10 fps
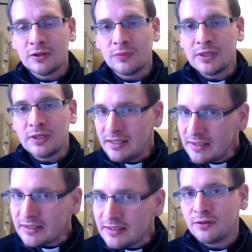We
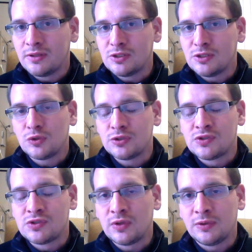need to hear these
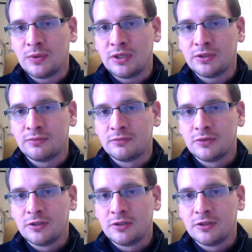words so that we can